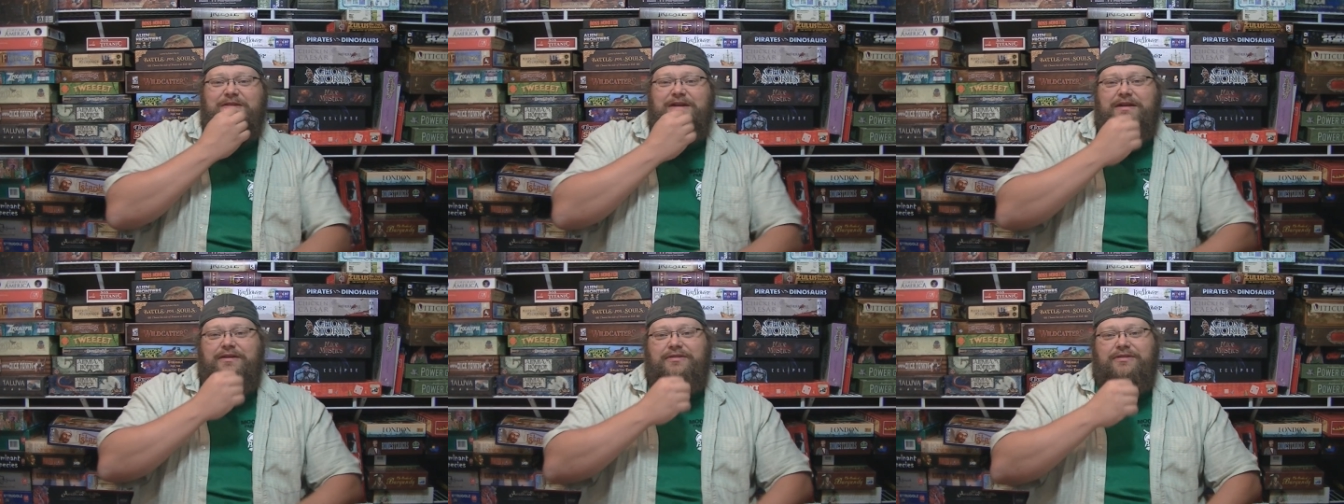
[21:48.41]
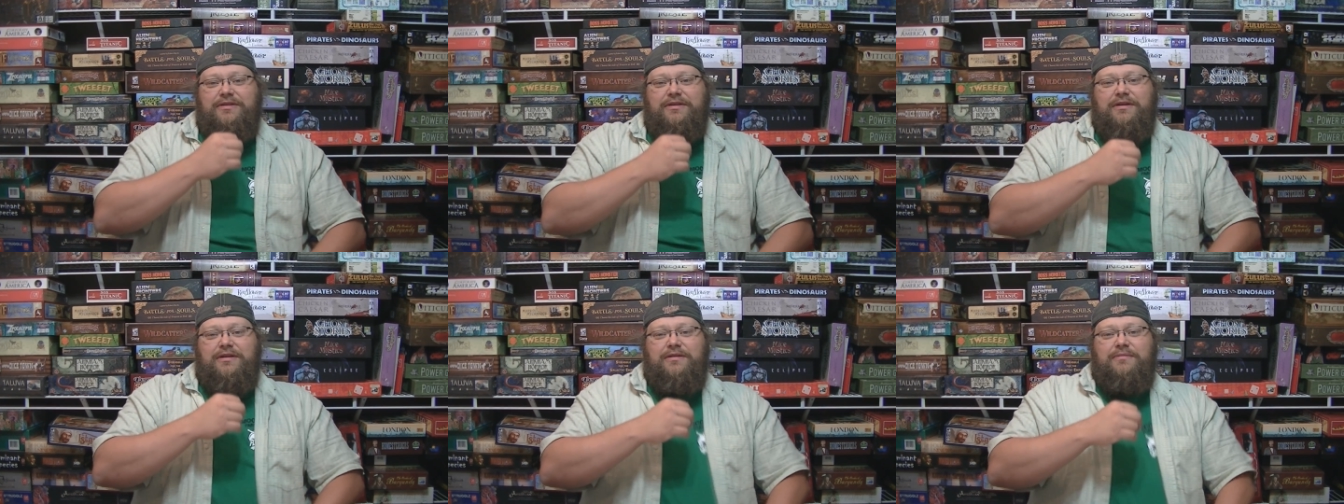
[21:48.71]
Check
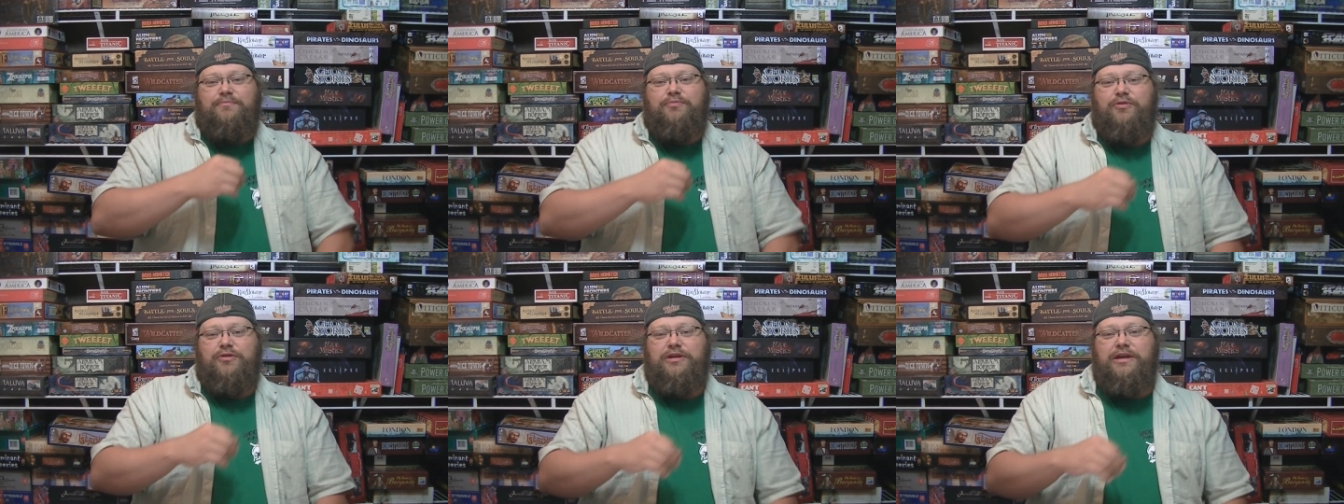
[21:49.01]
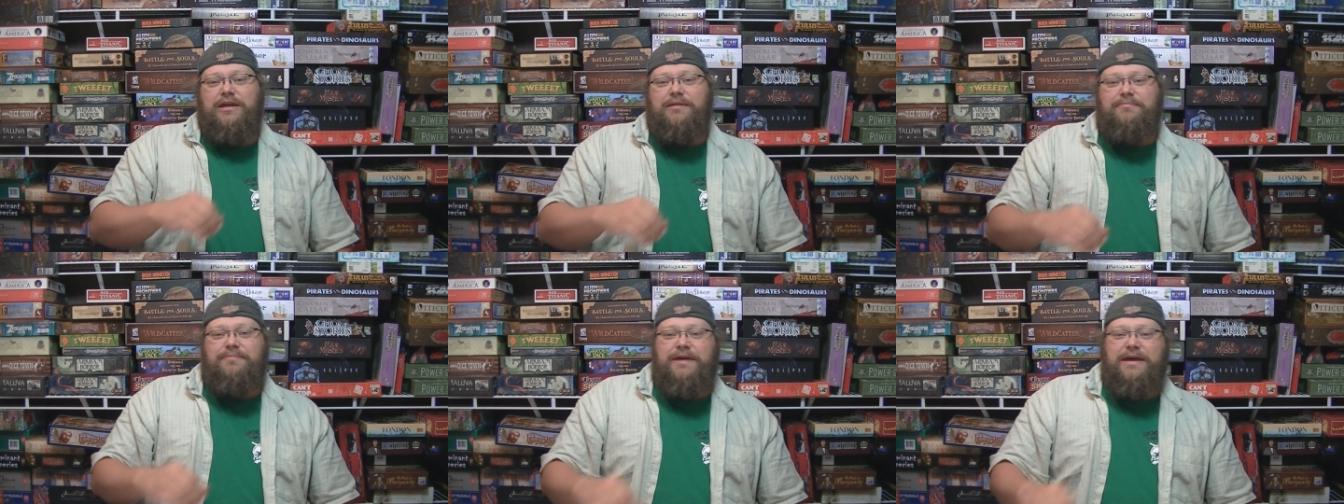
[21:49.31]
out the board
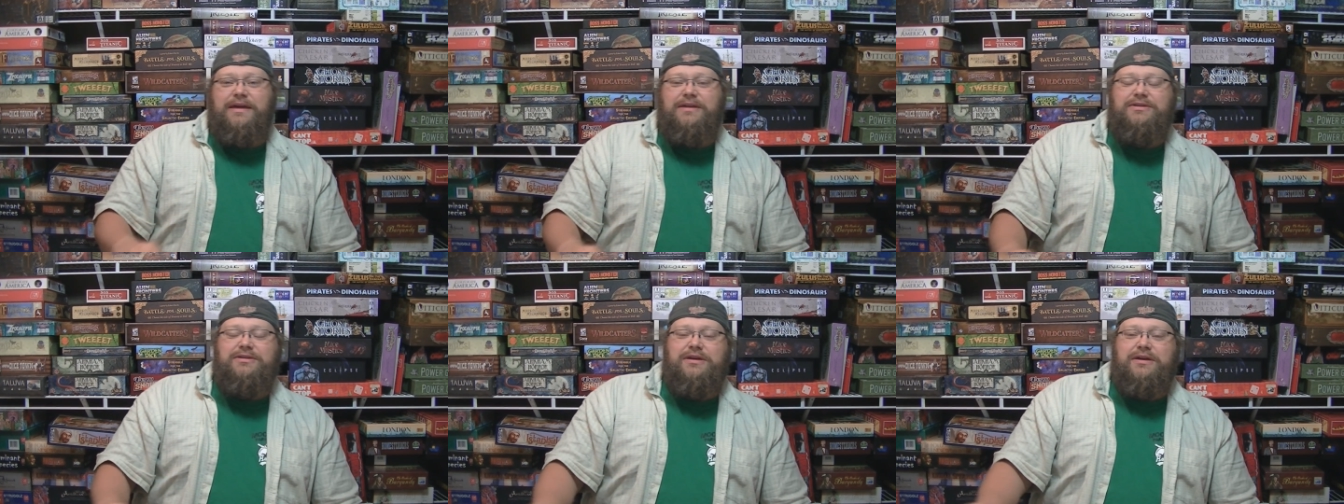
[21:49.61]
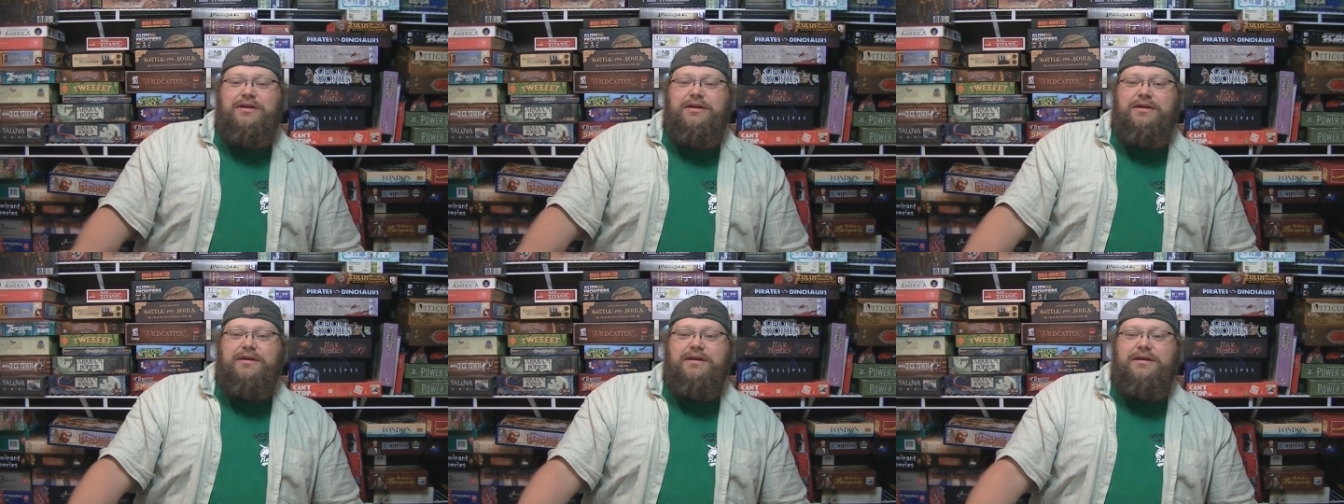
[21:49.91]
game page
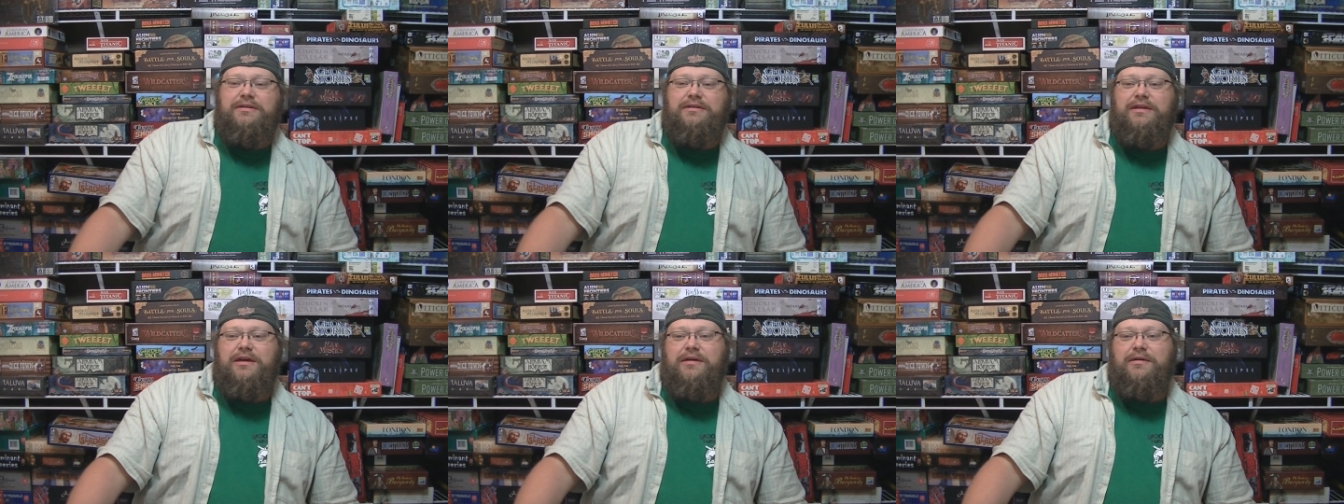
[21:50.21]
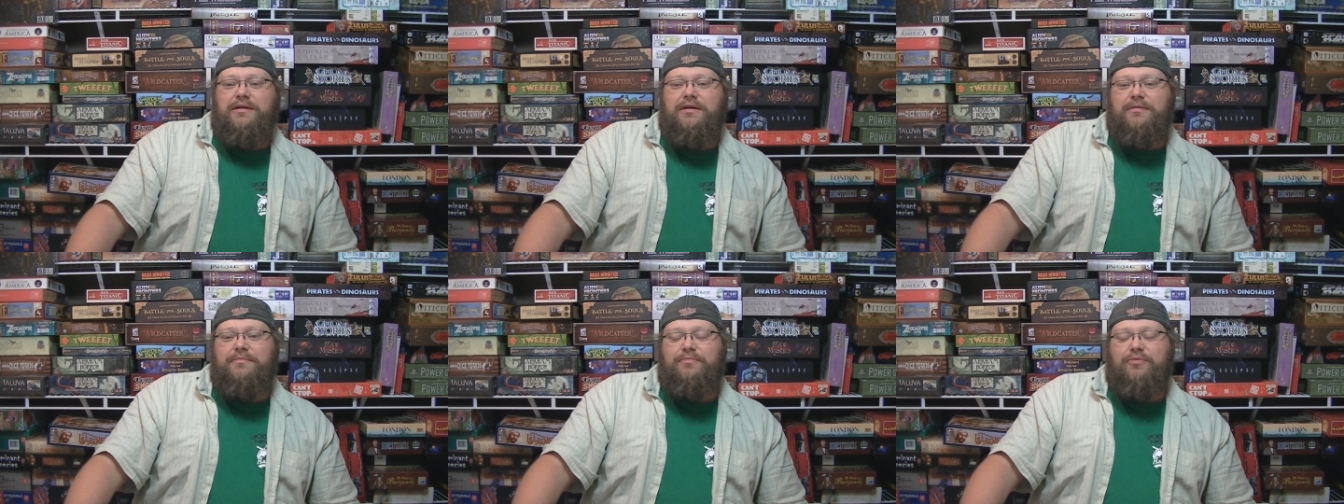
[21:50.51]
uh, at
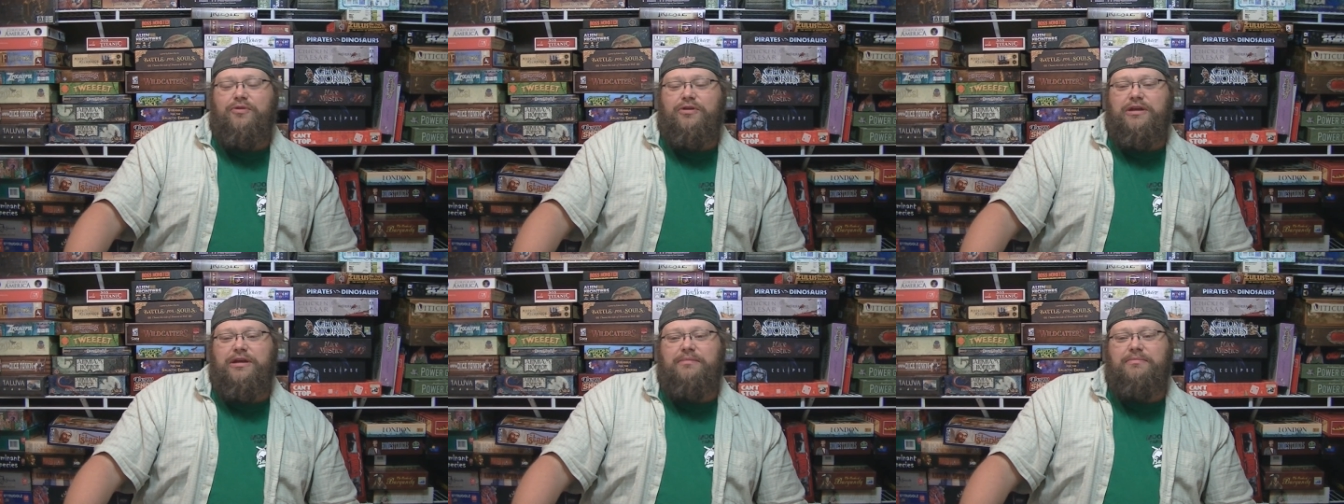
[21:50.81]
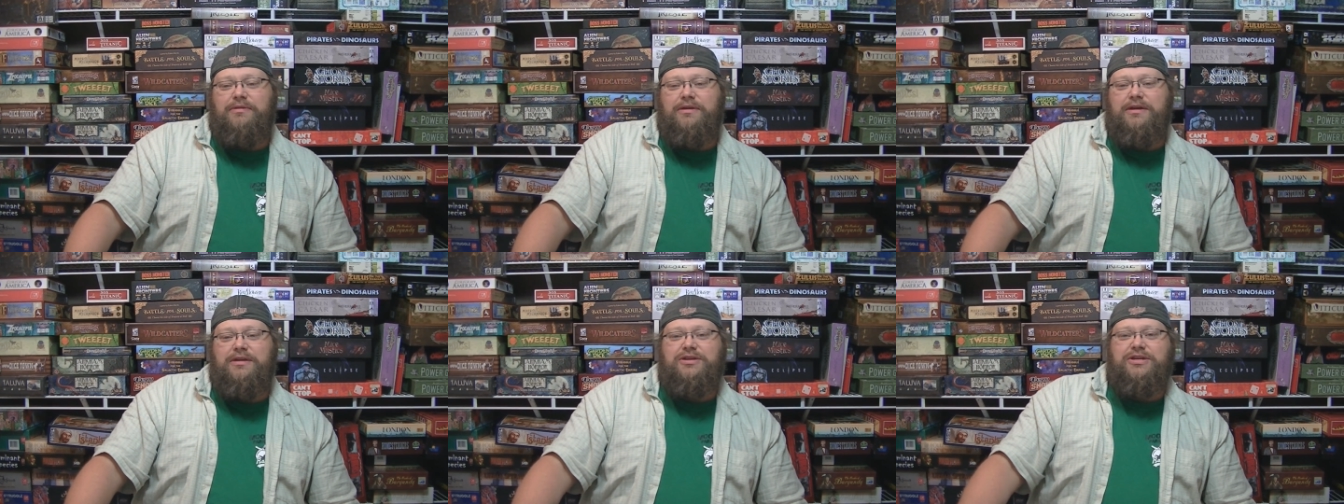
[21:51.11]
uh, Board Game
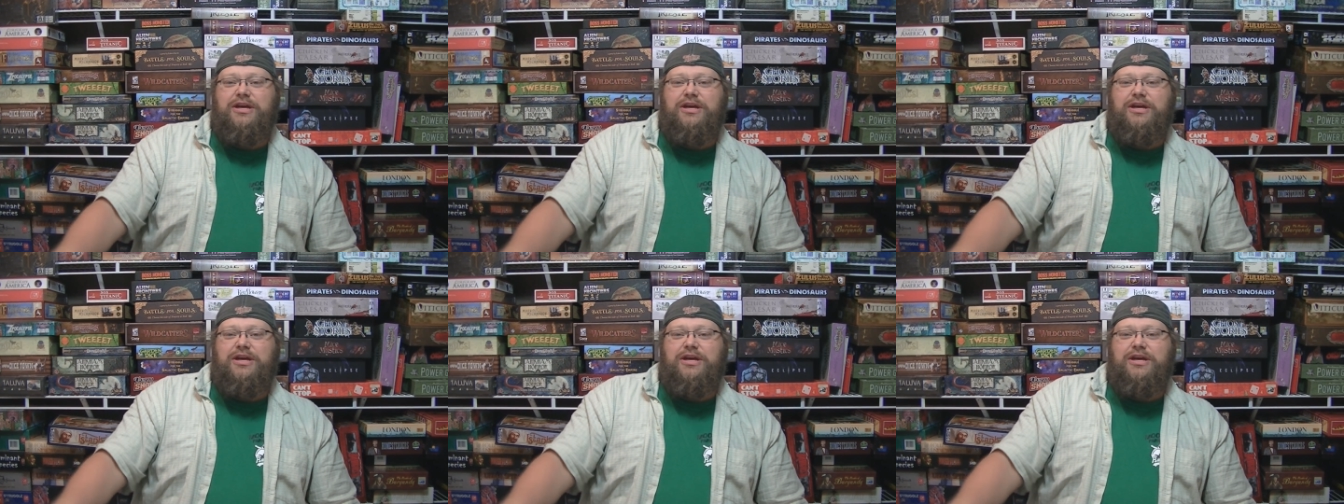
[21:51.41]
Geek.